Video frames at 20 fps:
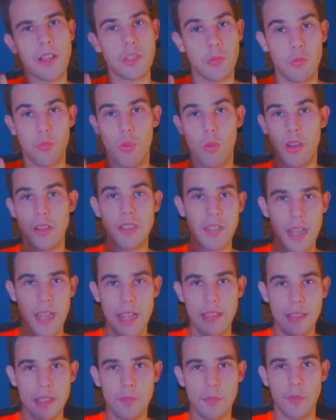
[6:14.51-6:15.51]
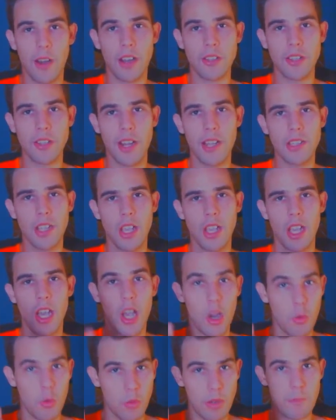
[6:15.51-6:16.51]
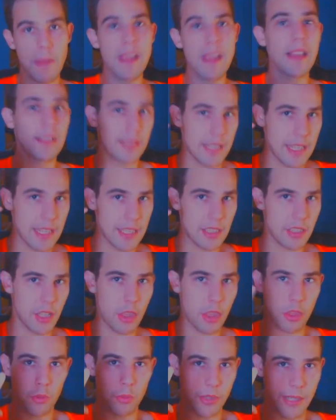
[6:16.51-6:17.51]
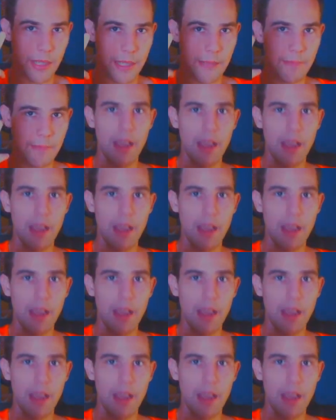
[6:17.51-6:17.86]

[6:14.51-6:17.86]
would want to take this franchise would be at least to three.